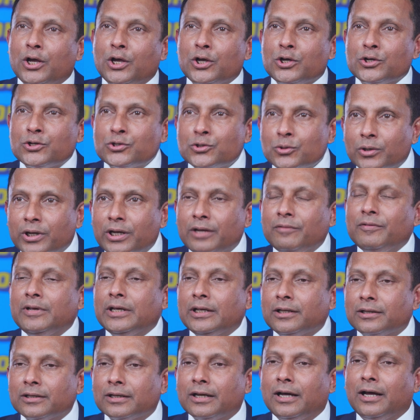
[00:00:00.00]
So
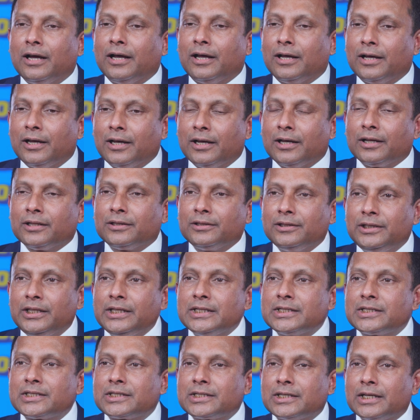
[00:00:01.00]
giving
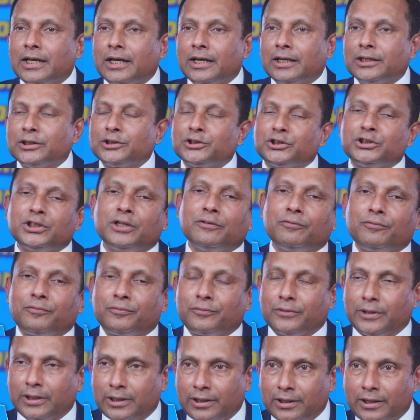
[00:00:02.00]
this
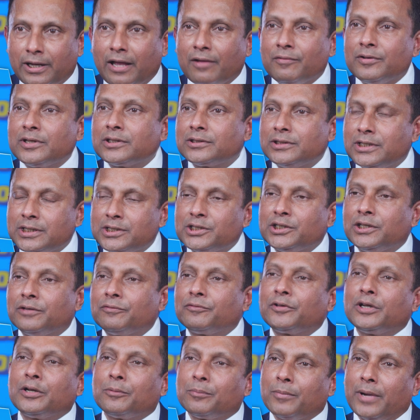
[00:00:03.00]
shift, having this
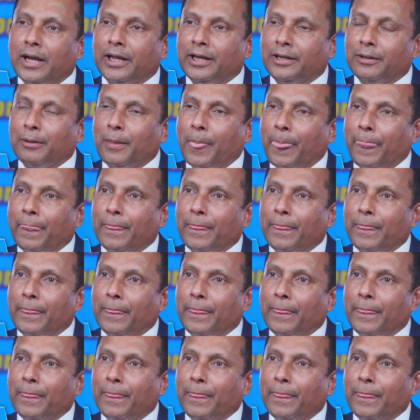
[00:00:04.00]
shift in mind,